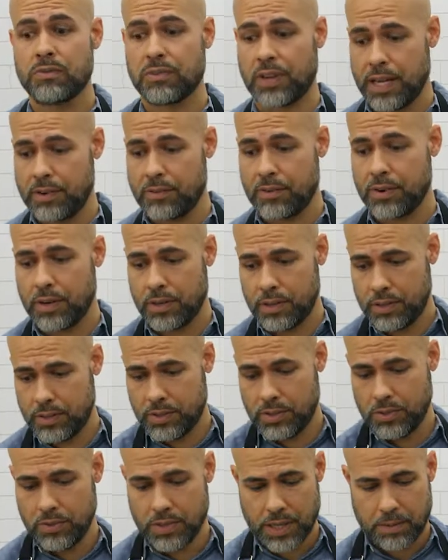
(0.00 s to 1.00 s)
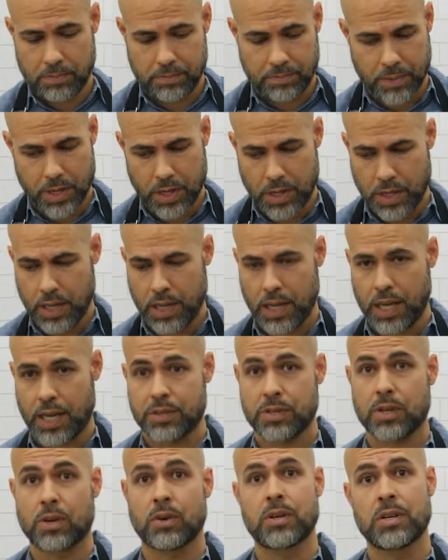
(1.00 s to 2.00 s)
flavor to them.
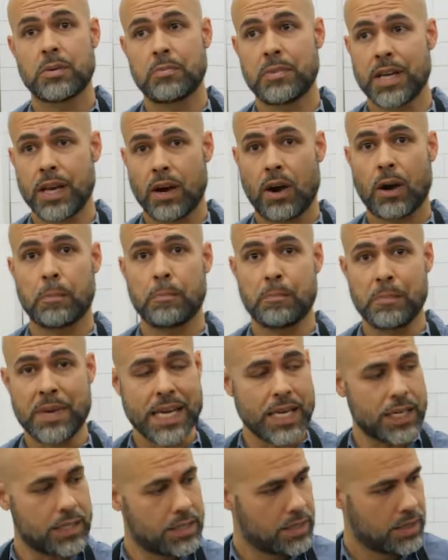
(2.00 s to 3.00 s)
That's going to be our meat.